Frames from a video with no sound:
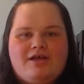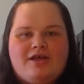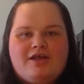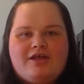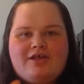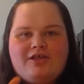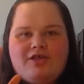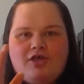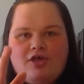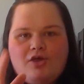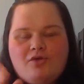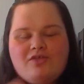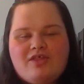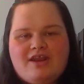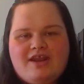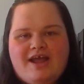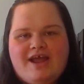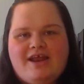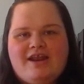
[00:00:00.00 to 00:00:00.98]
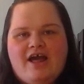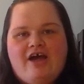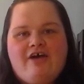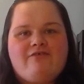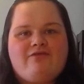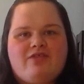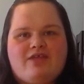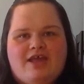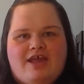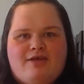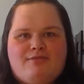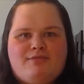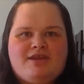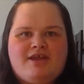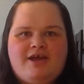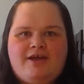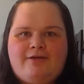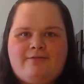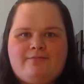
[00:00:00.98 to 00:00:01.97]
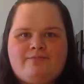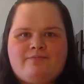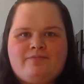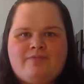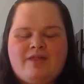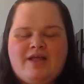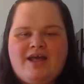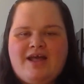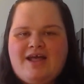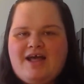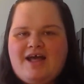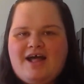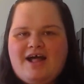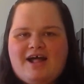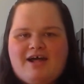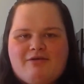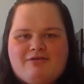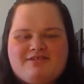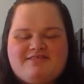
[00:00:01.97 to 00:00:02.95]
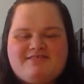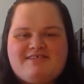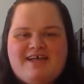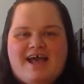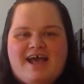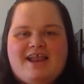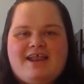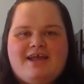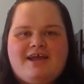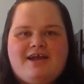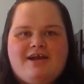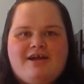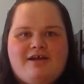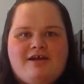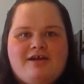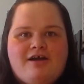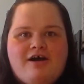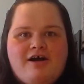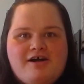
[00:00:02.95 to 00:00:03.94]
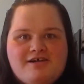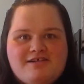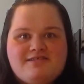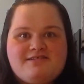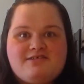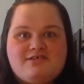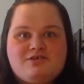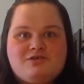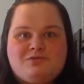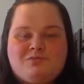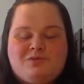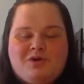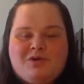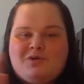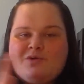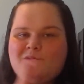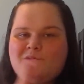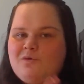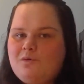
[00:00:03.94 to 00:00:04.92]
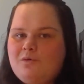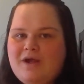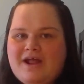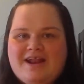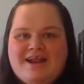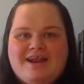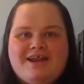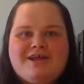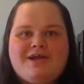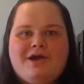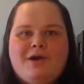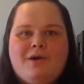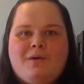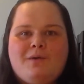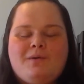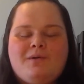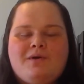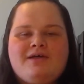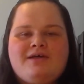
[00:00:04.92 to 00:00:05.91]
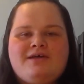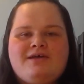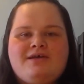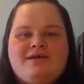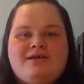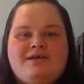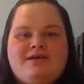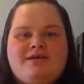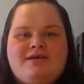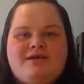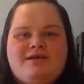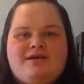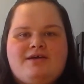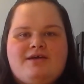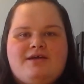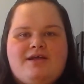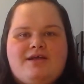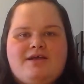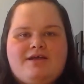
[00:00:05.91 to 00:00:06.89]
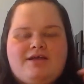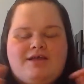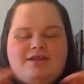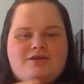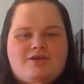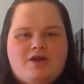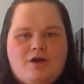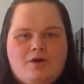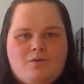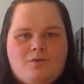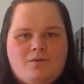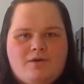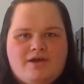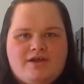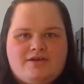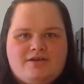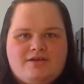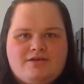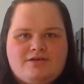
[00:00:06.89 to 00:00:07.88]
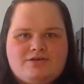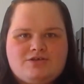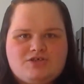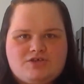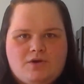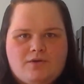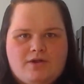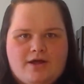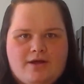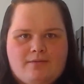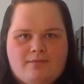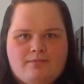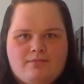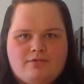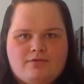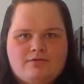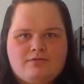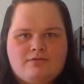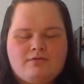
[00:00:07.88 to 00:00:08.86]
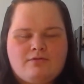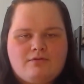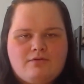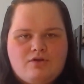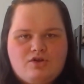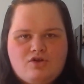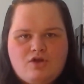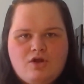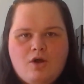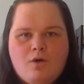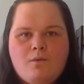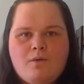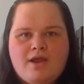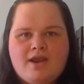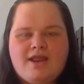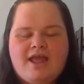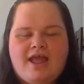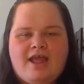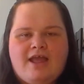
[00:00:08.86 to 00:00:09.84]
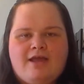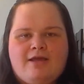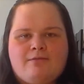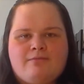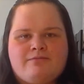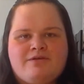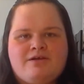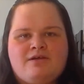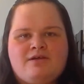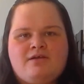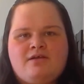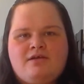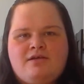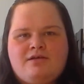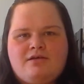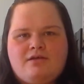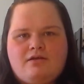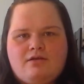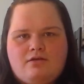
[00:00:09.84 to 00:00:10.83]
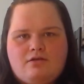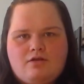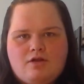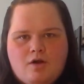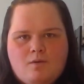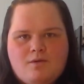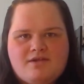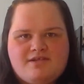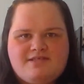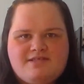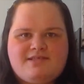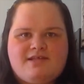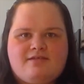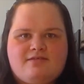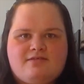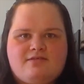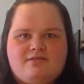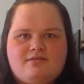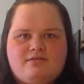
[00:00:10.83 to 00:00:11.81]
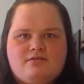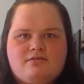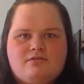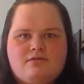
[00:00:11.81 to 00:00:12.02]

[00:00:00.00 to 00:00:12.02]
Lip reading: Cue the night of the gaming night. I was sat here on Zoom, ready to go. No one showed up. No one came. No one sent a